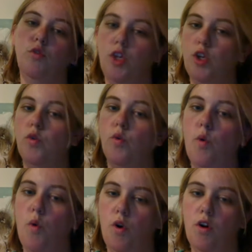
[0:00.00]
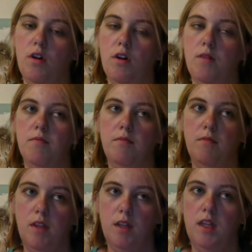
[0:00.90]
to you, or
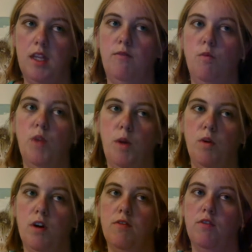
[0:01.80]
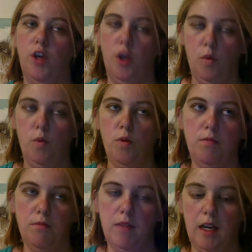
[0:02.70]
they work for you,
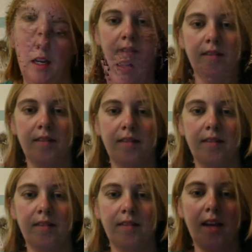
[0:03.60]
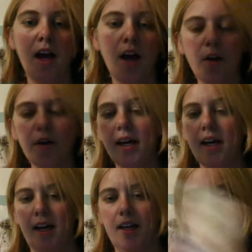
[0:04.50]
that kind of thing. Okay,
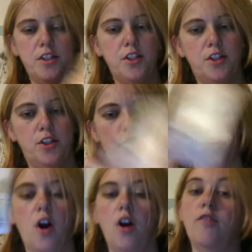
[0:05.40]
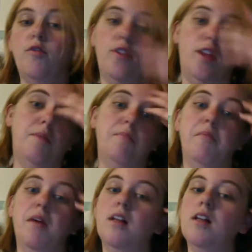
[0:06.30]
and this is your card for the
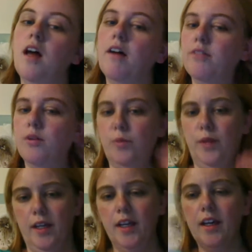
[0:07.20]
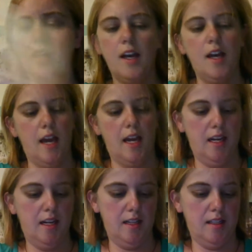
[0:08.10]
middle of the week, and it
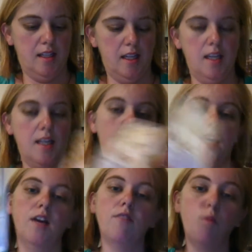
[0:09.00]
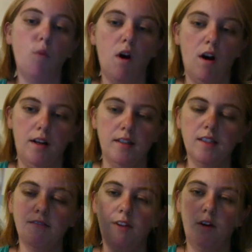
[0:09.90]
is the King of Wands, a
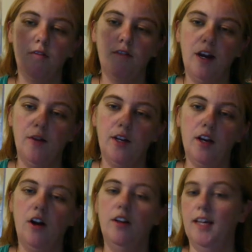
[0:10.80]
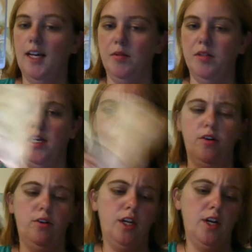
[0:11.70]
very fiery card like I was saying
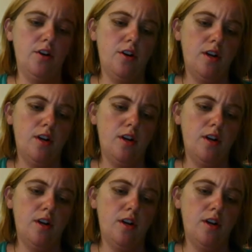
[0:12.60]
earlier.